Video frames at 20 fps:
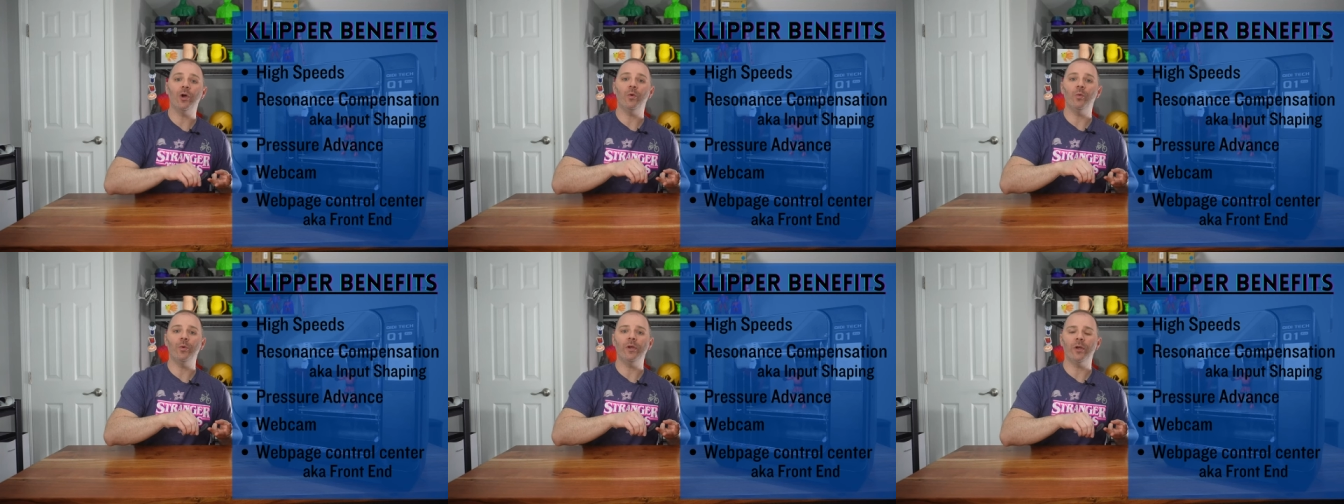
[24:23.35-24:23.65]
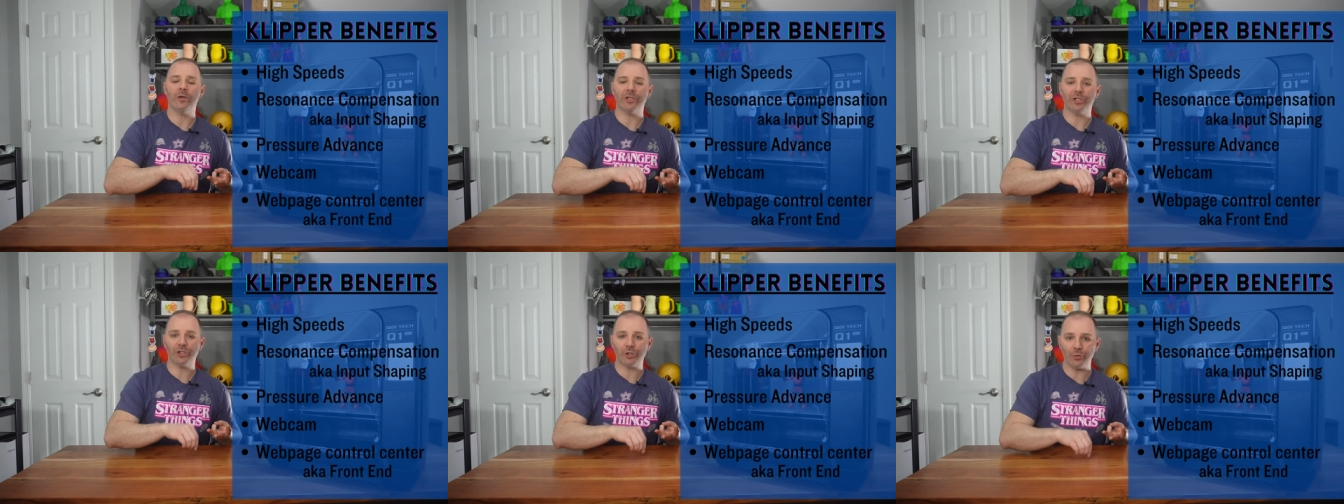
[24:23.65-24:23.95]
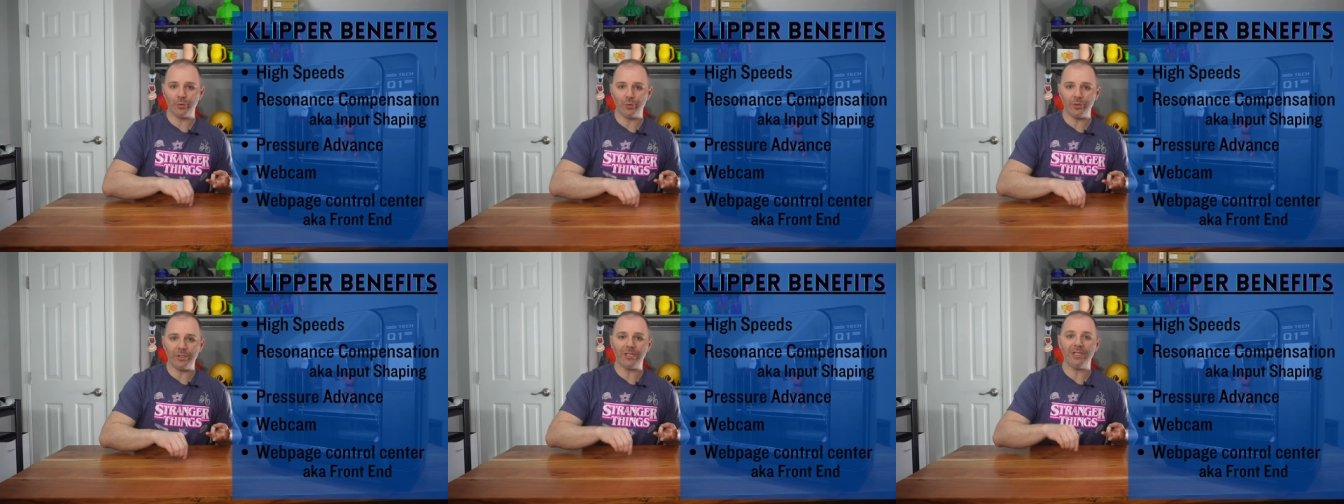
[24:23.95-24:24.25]
we are
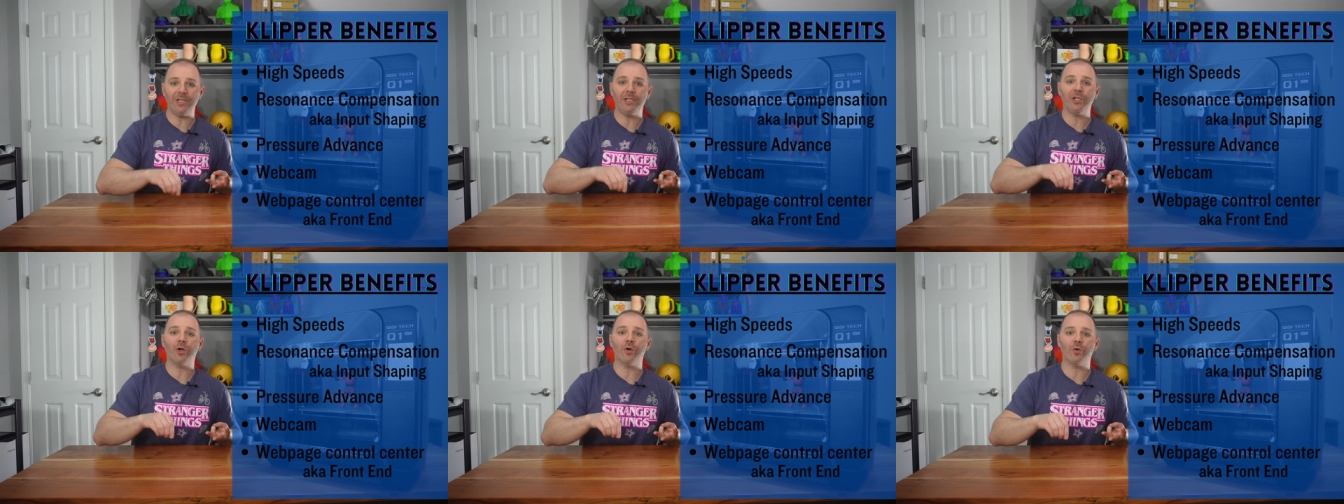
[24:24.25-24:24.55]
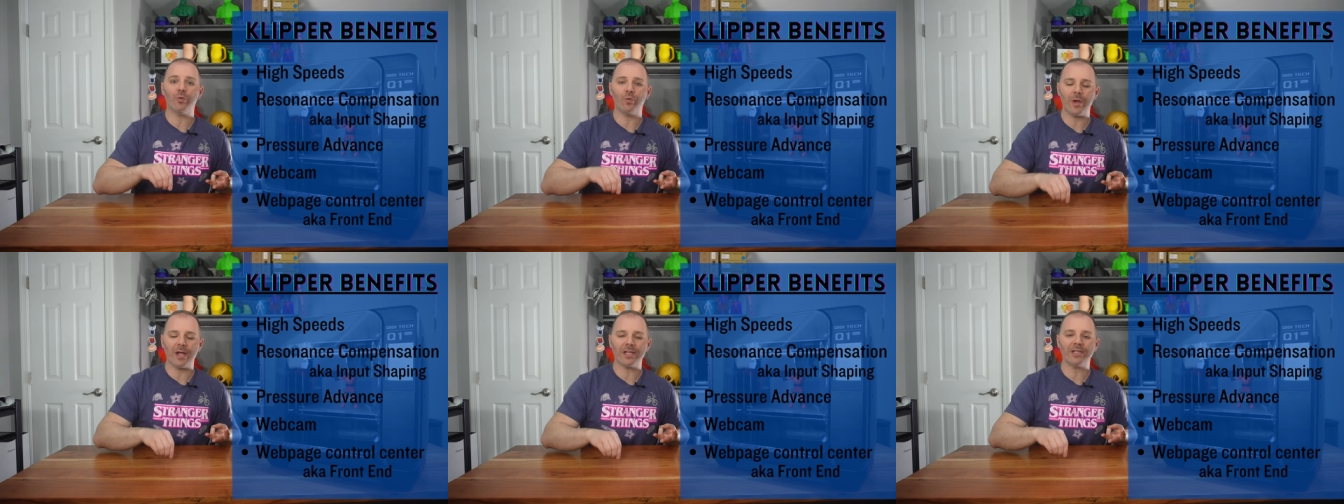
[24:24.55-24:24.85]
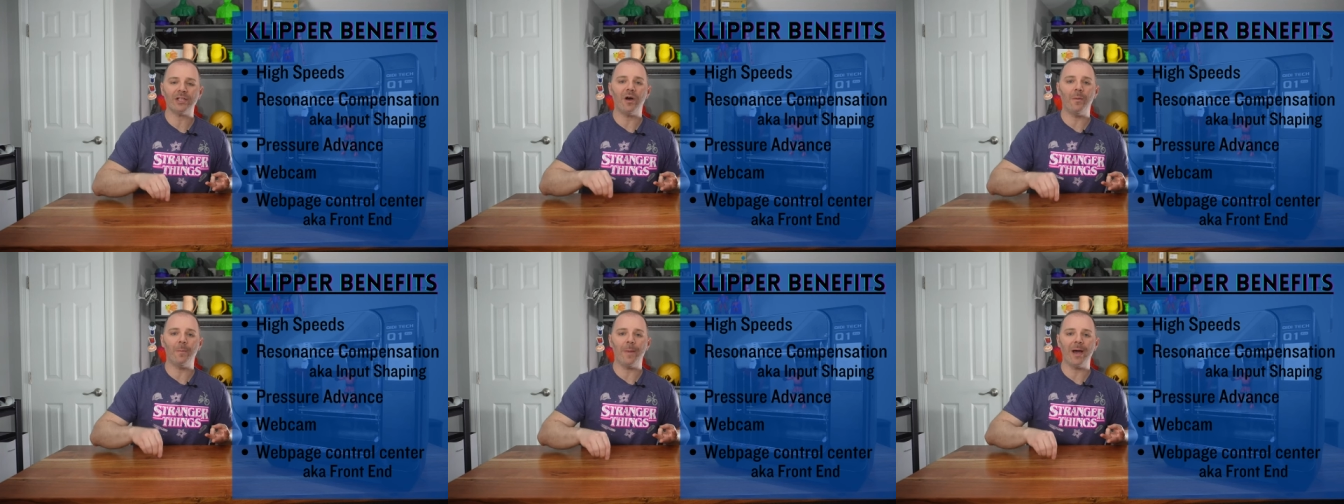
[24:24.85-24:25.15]
extruding the
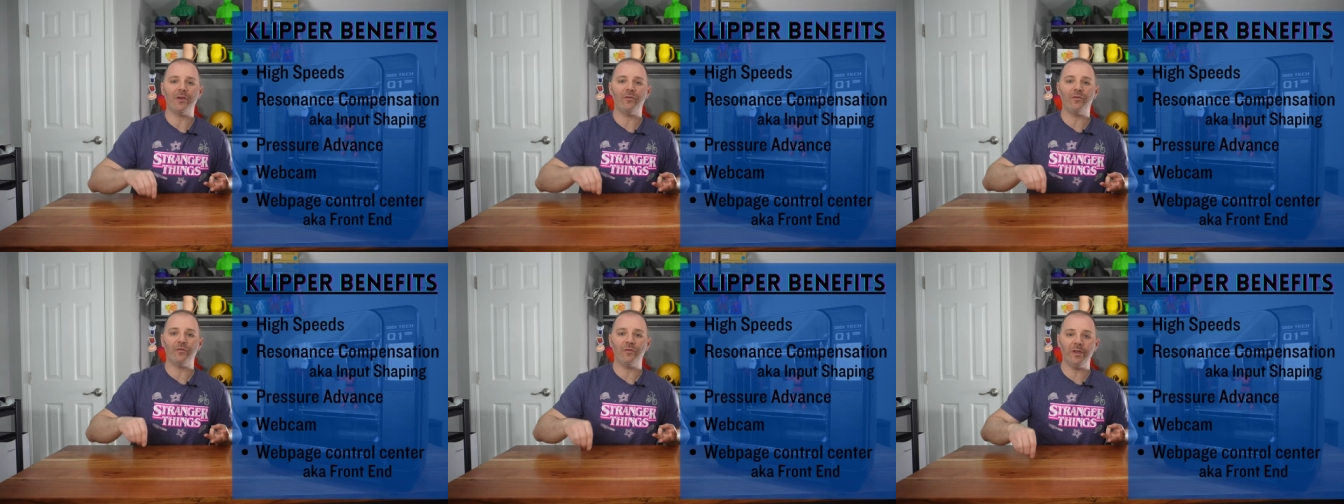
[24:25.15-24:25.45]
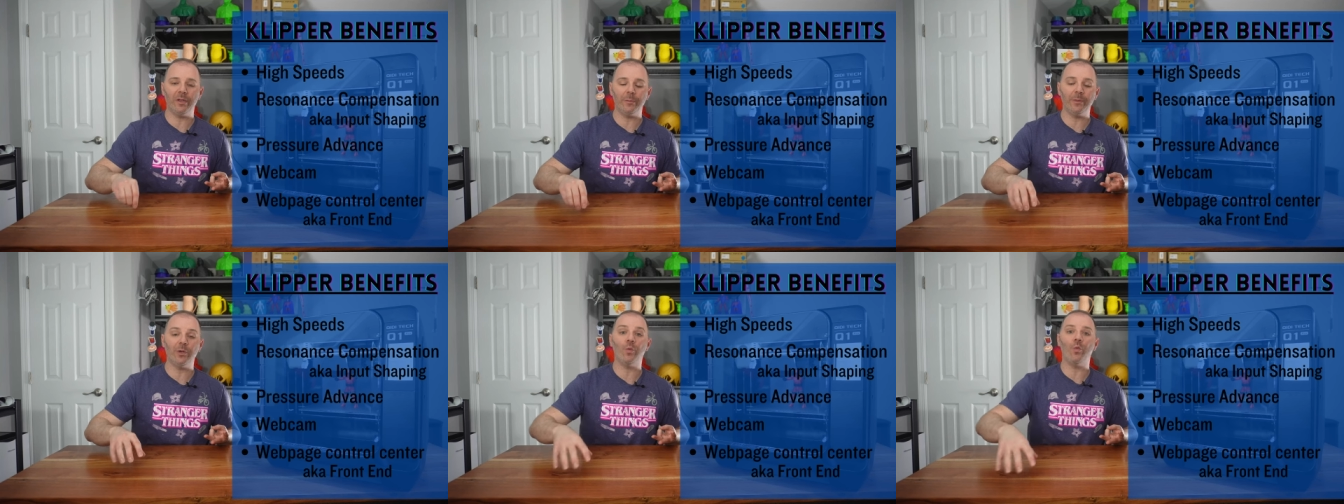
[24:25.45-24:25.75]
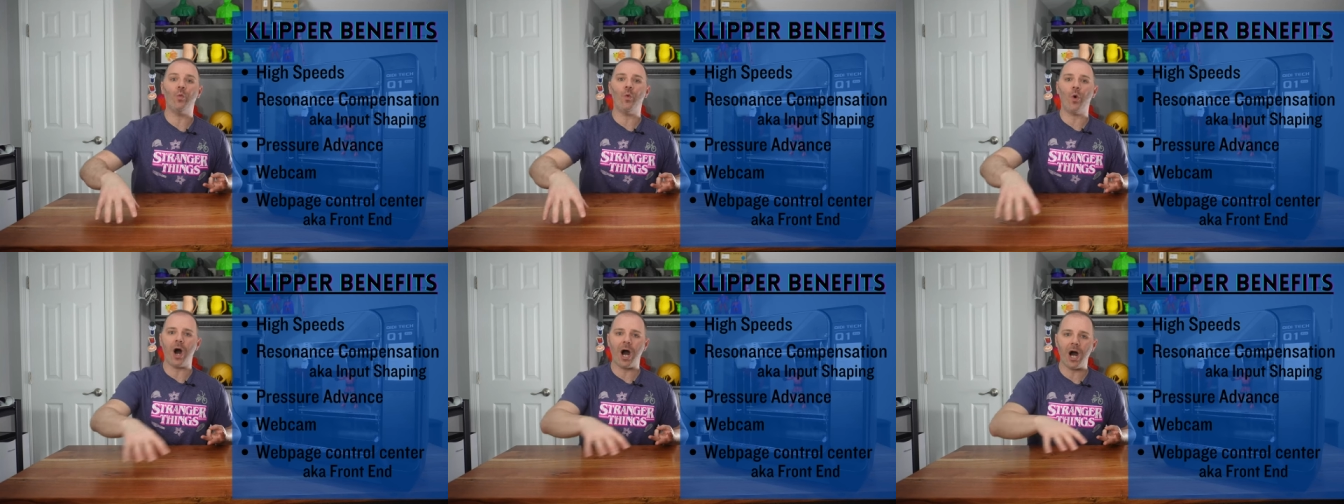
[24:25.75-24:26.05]
correct amount of filament
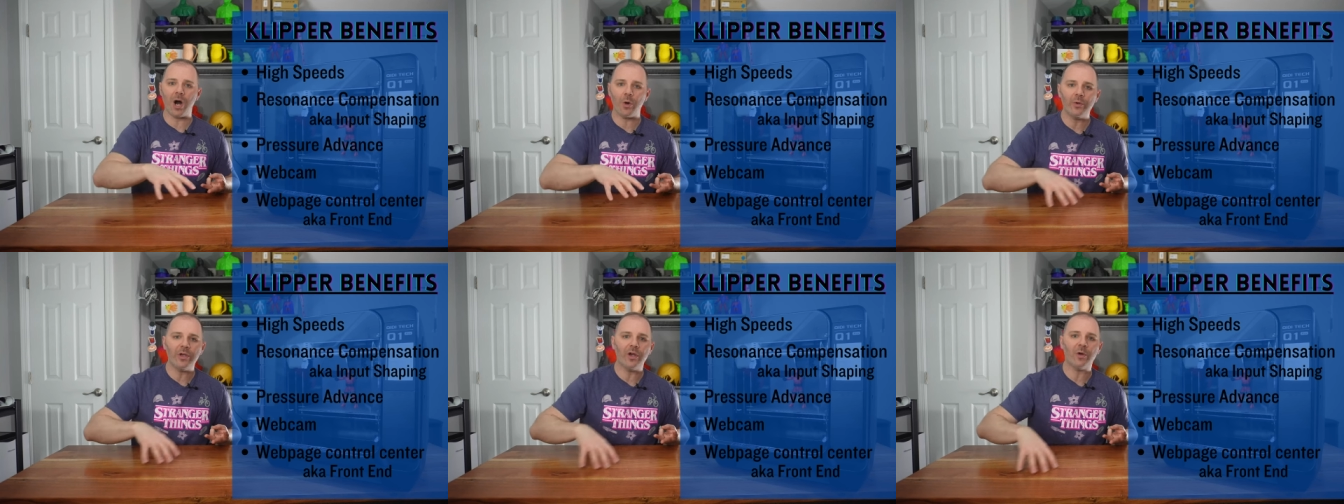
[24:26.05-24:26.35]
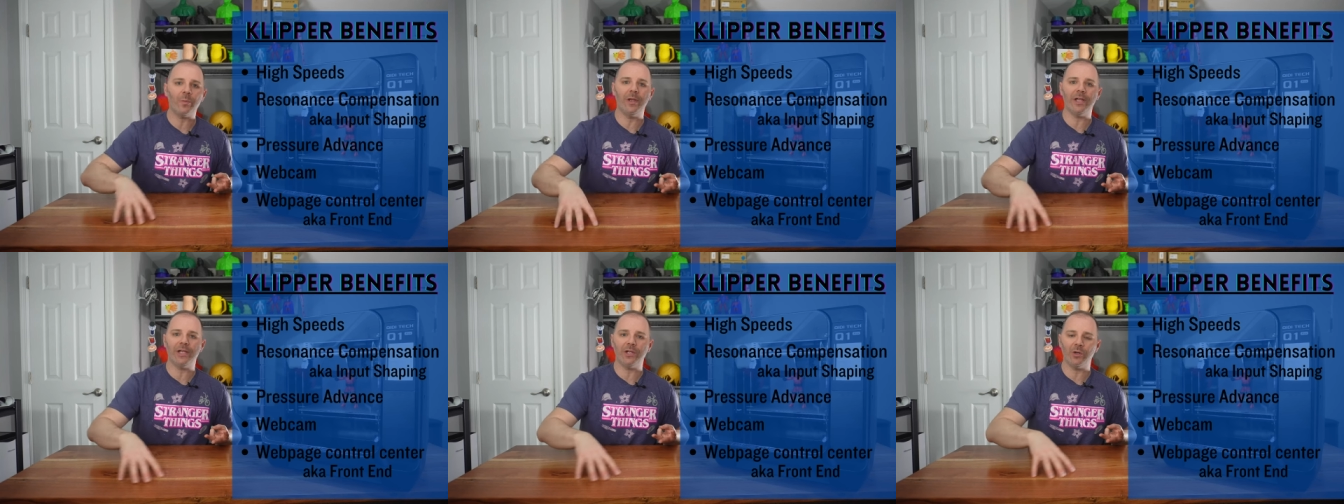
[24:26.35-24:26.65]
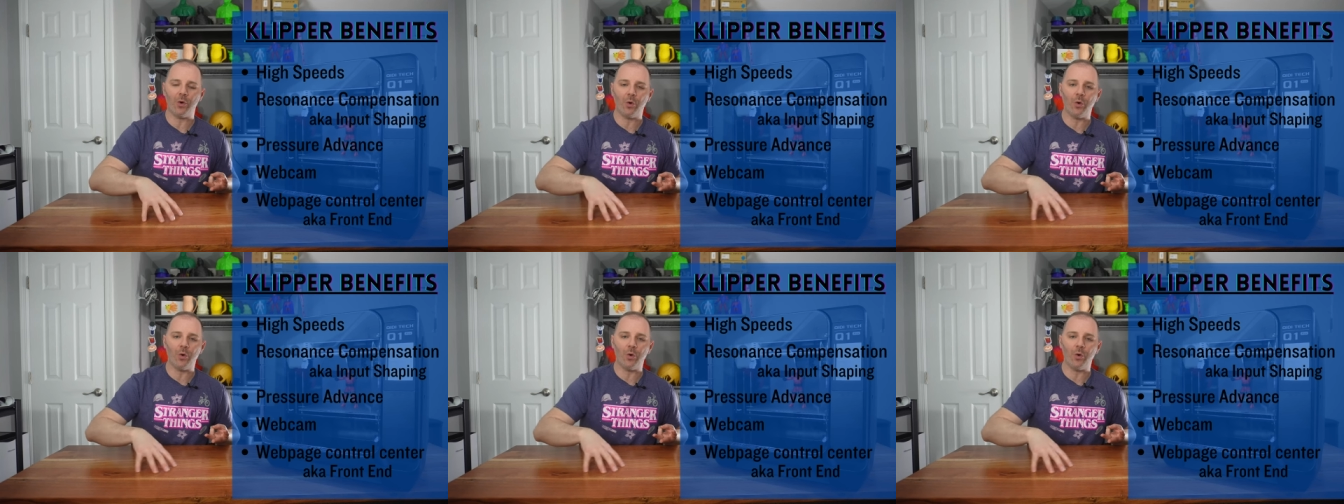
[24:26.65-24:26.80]
while we are making